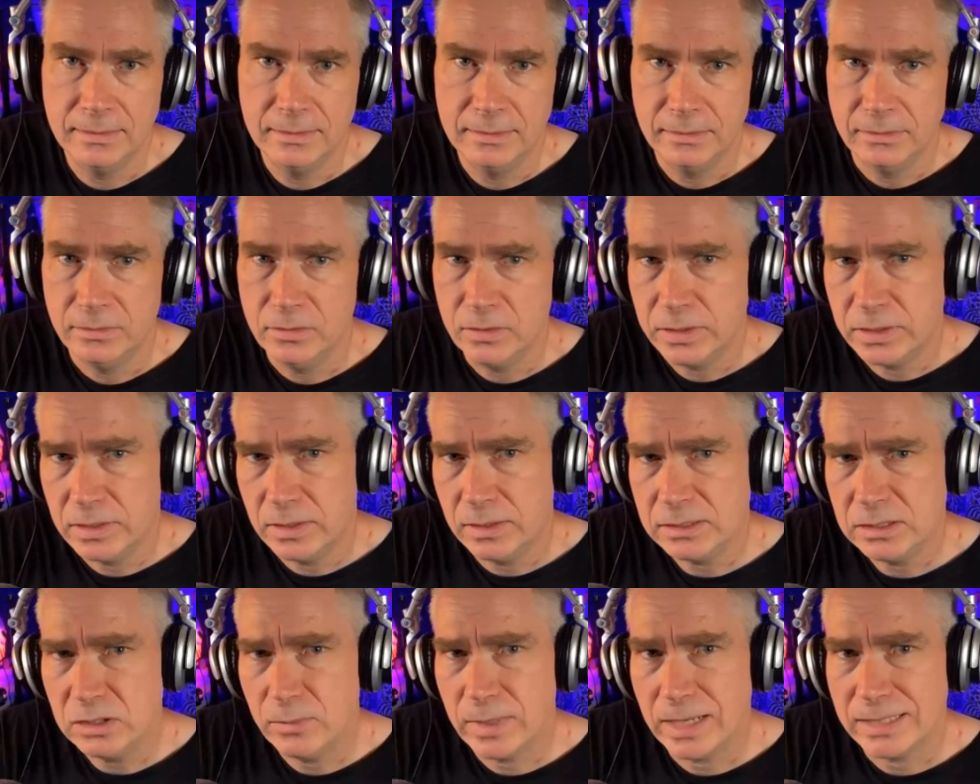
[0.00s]
You can
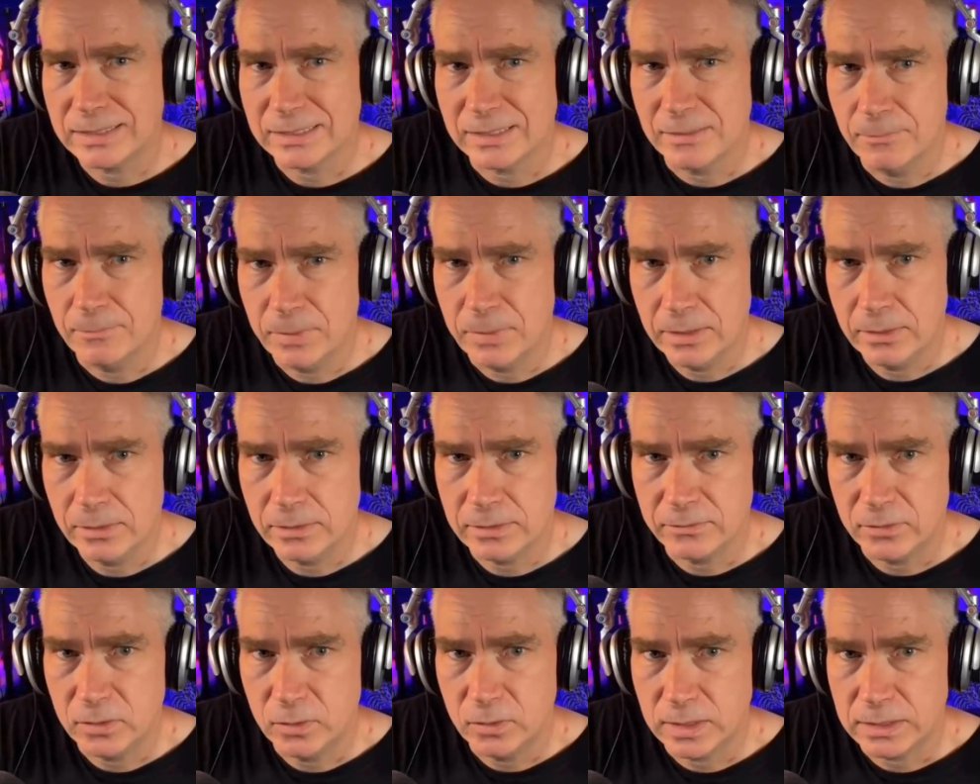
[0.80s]
also ask
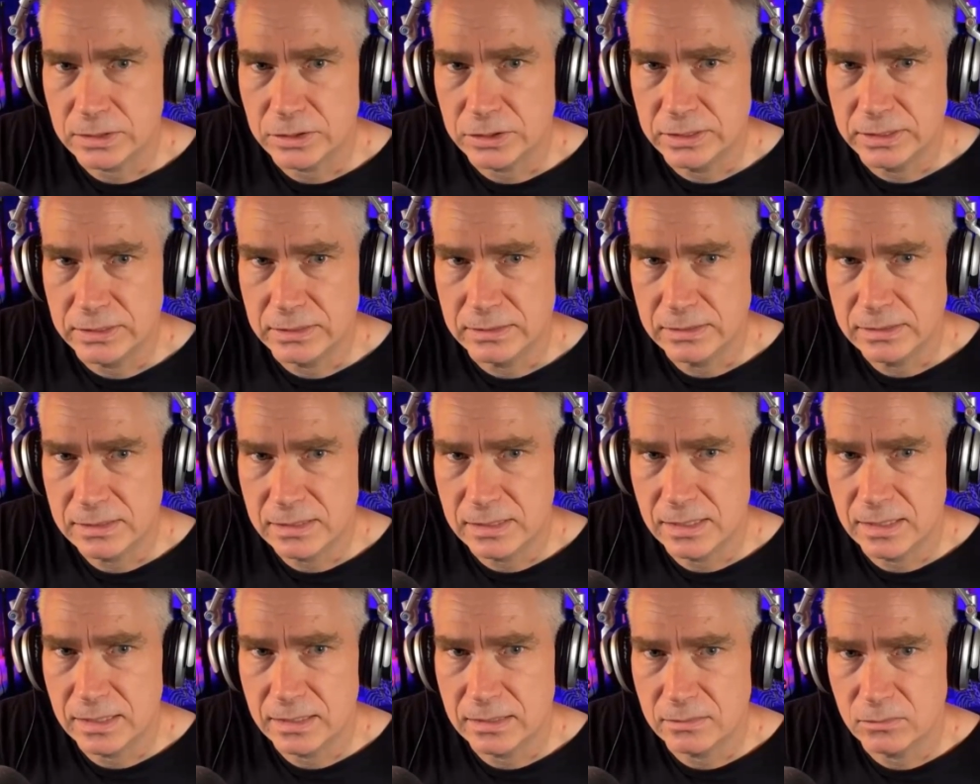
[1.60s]
comparative questions
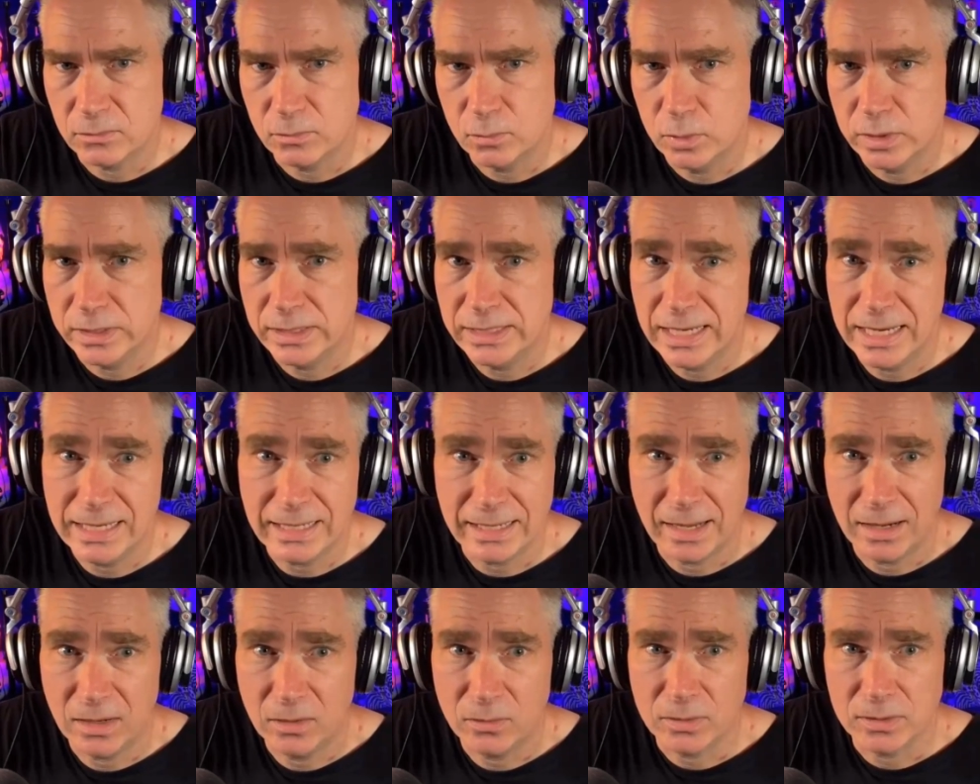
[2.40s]
that would take
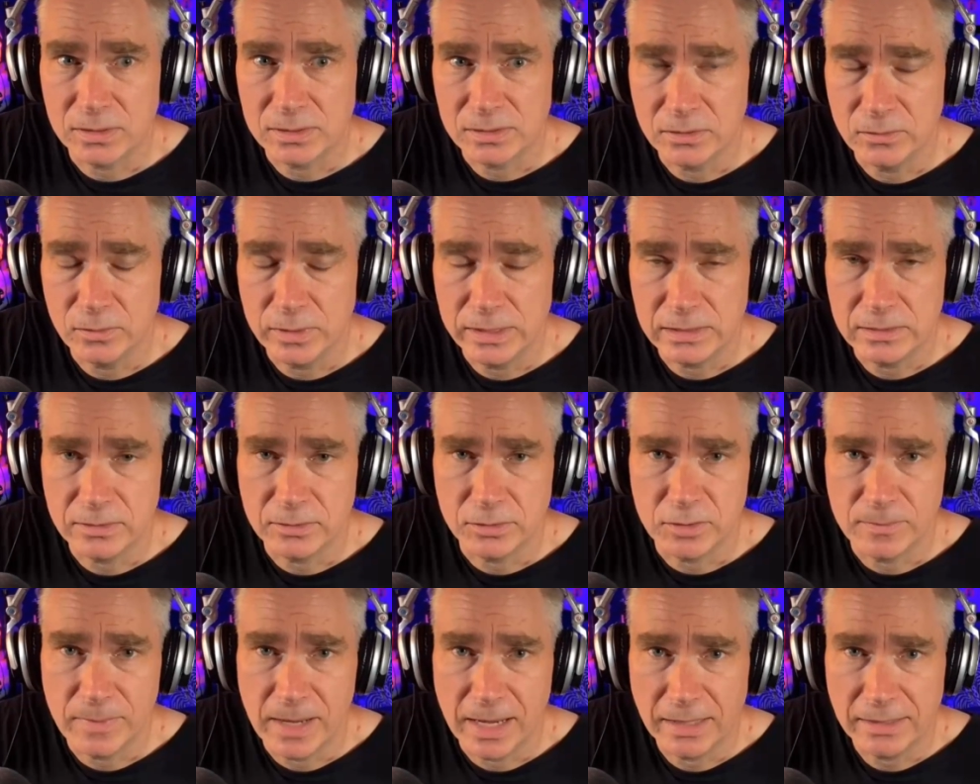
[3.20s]
hours to
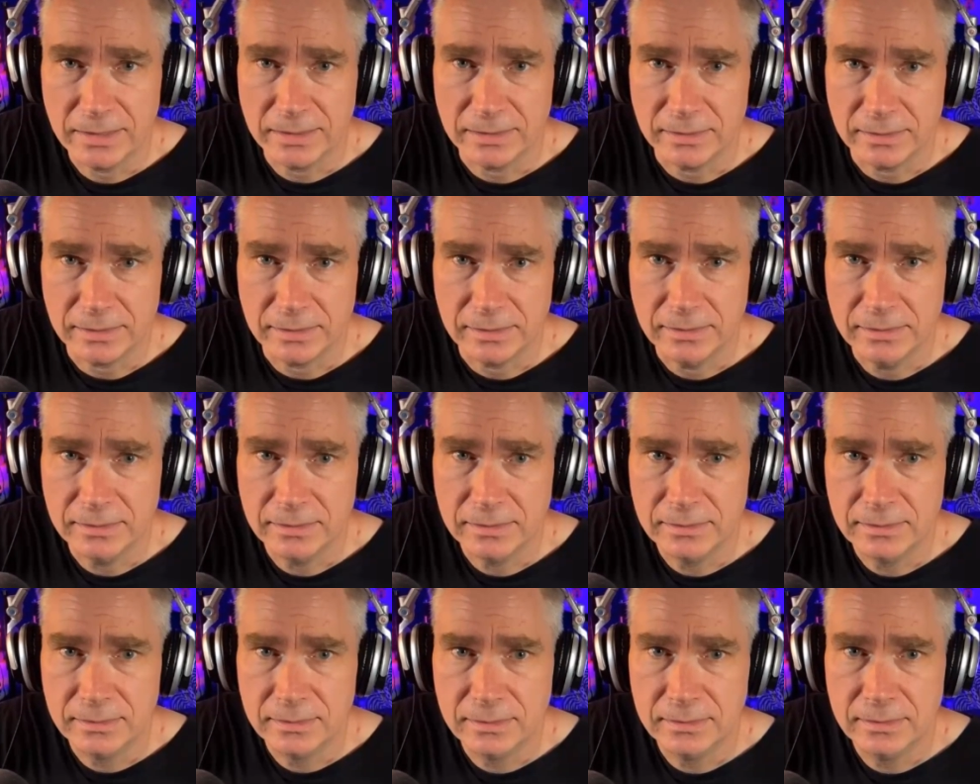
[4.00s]
research manually.
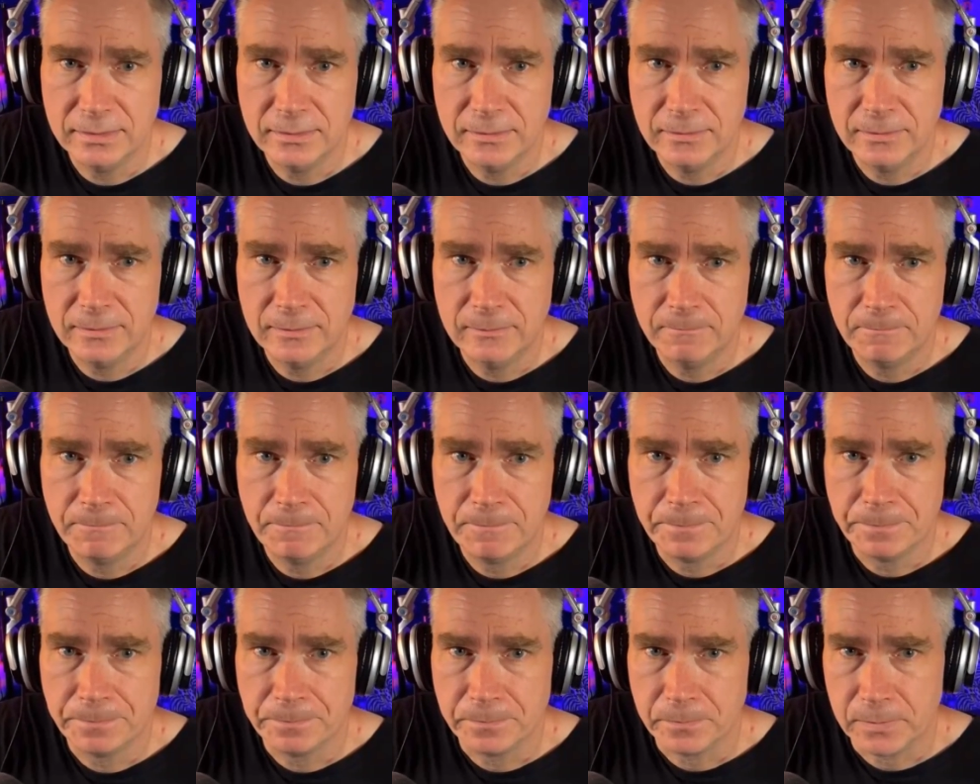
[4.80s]

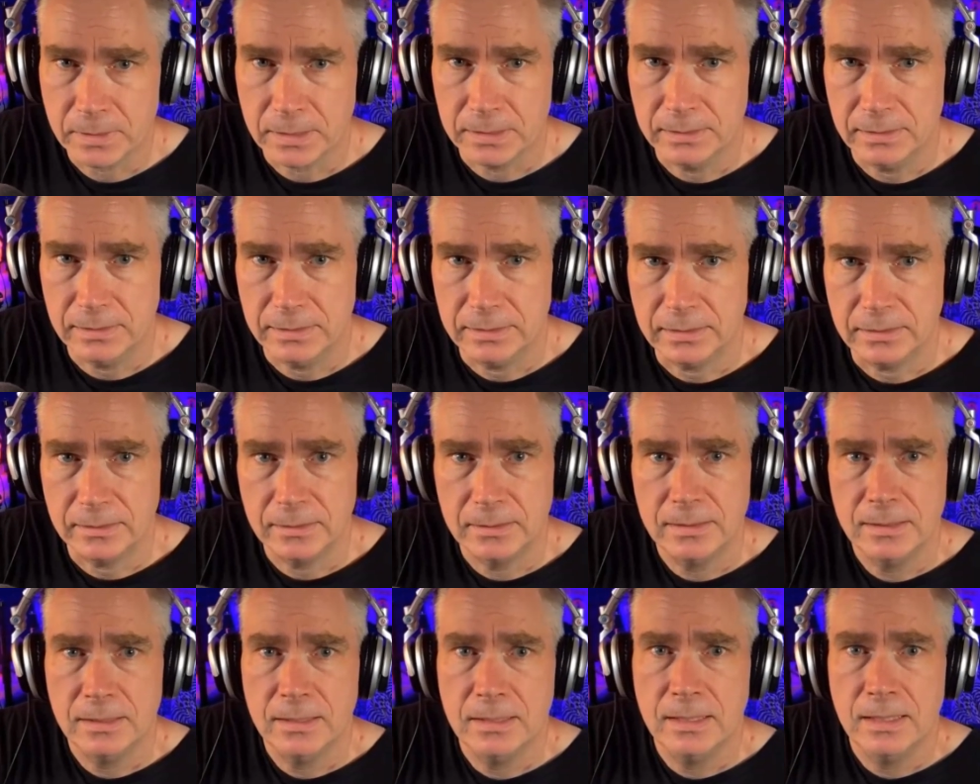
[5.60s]
Like,
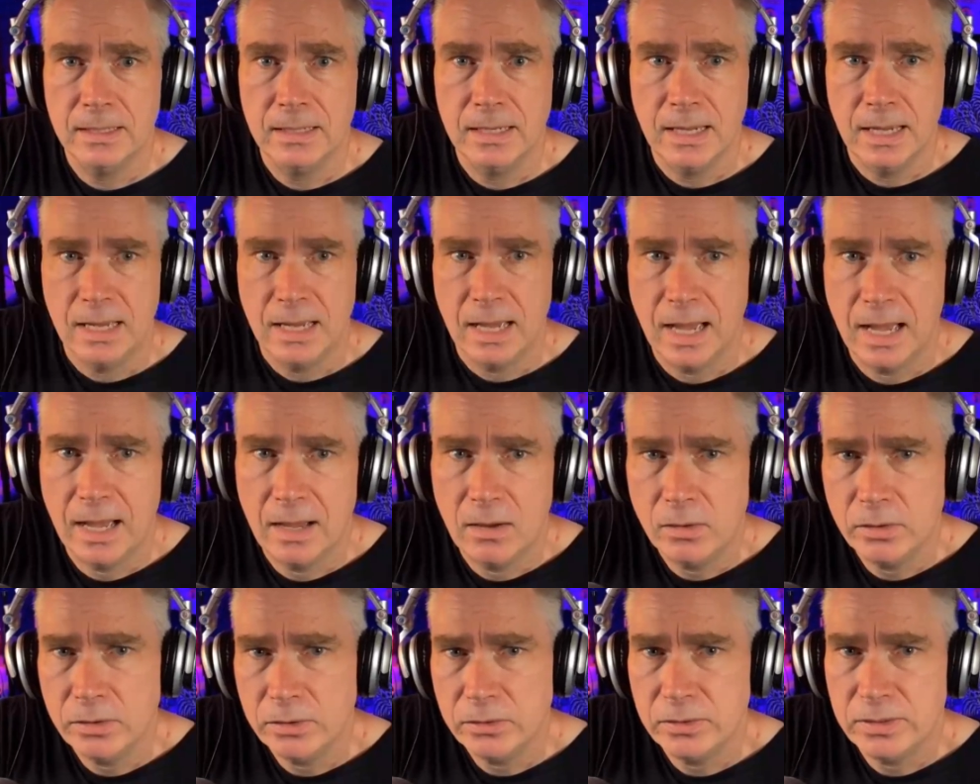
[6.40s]

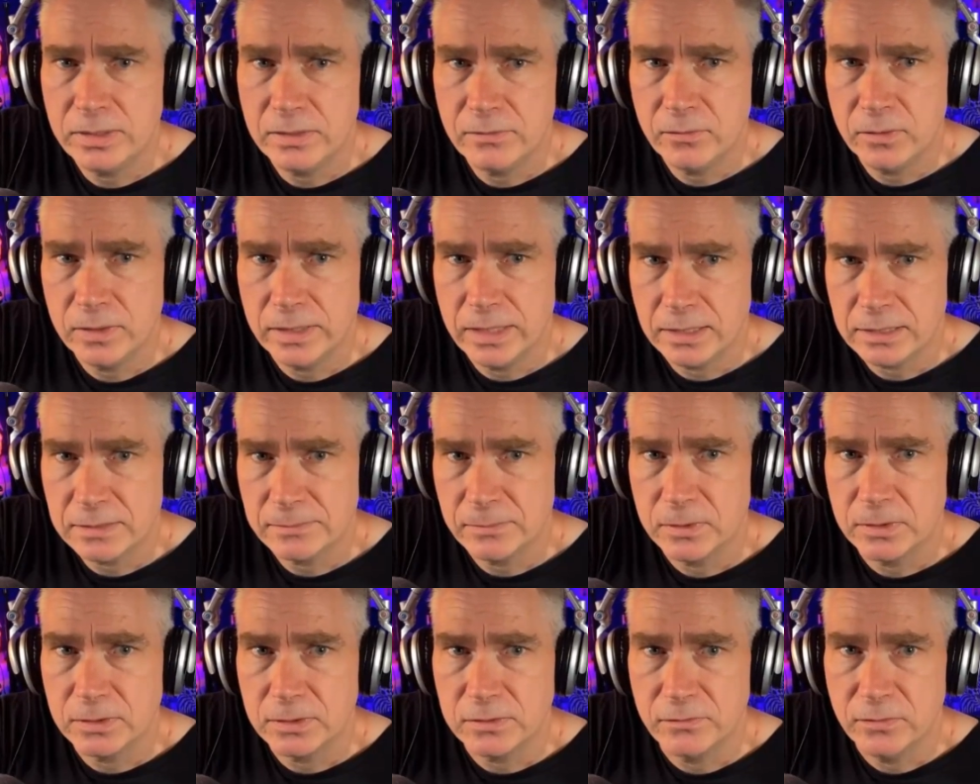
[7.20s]
how do different
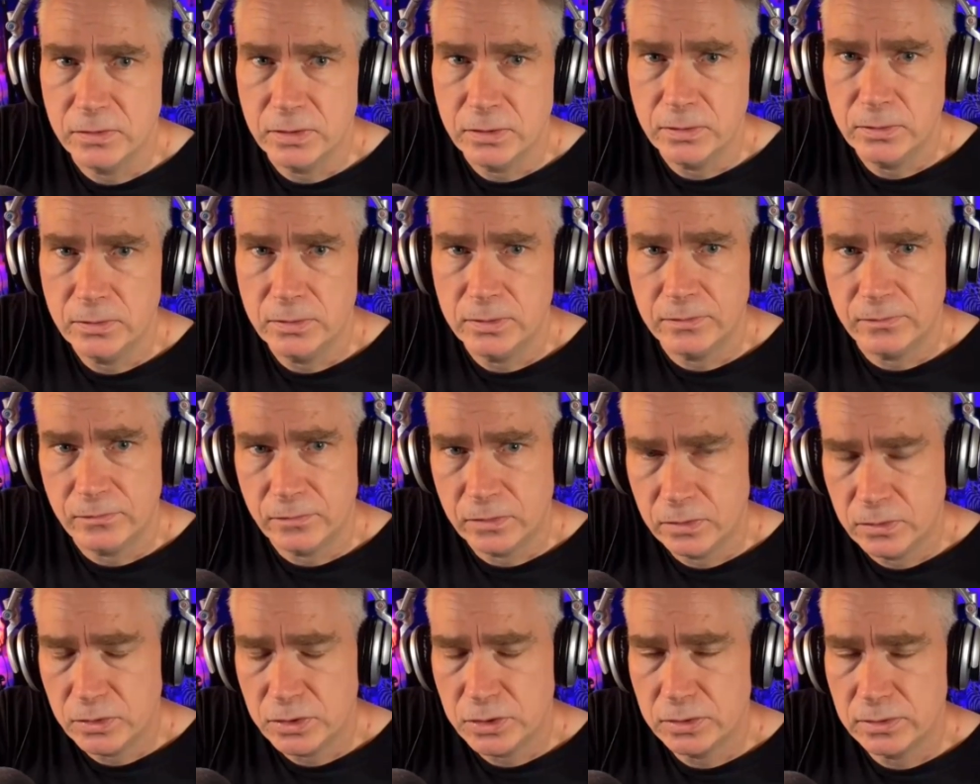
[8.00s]
experts view the
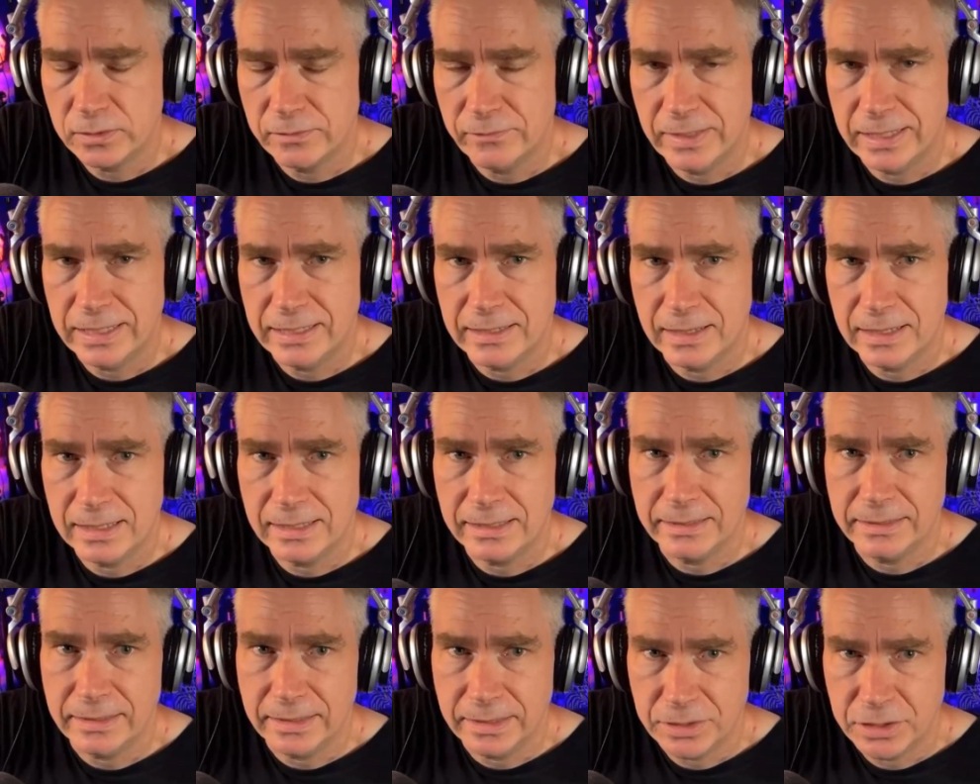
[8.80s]
future of AI
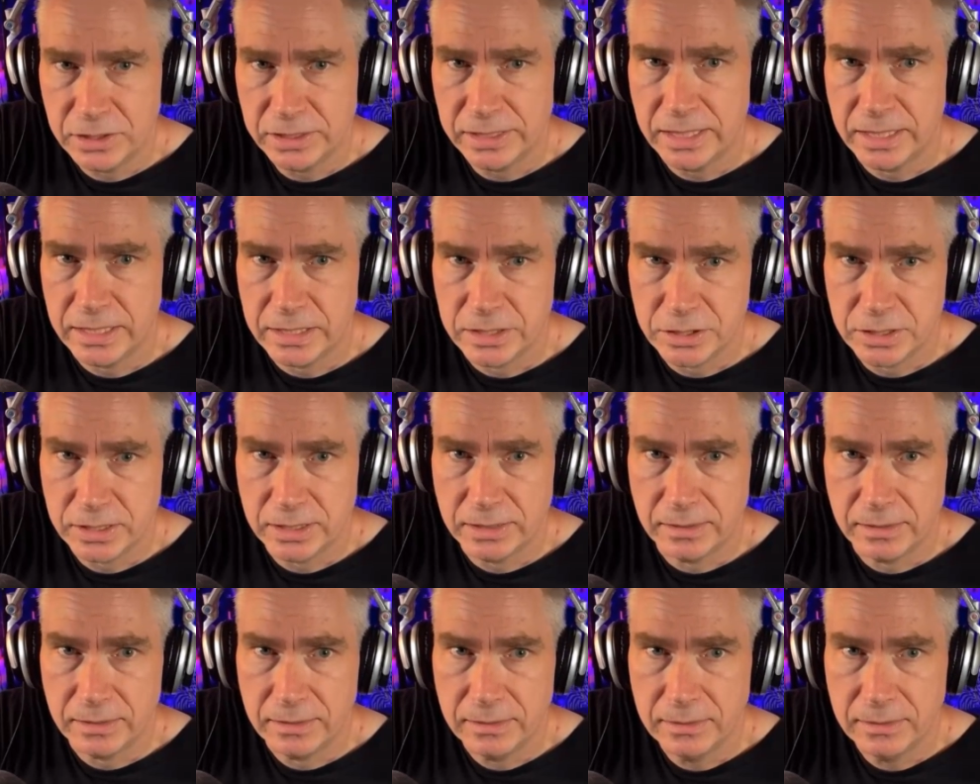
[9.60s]
in education?